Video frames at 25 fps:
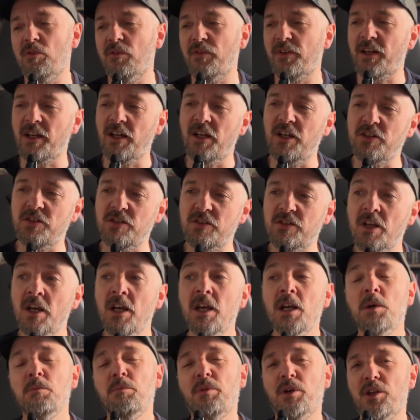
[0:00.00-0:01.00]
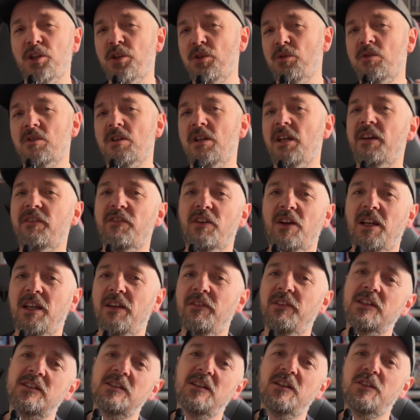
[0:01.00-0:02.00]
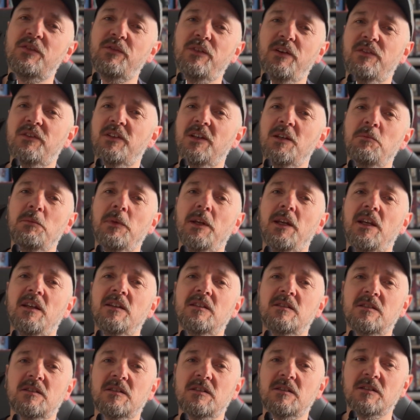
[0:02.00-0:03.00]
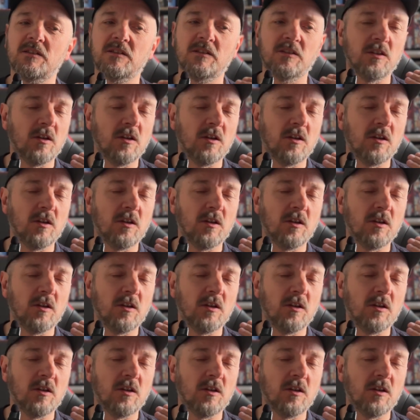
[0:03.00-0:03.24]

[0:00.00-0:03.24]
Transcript: of occasions. But usually if I leave it 10 to 15 minutes,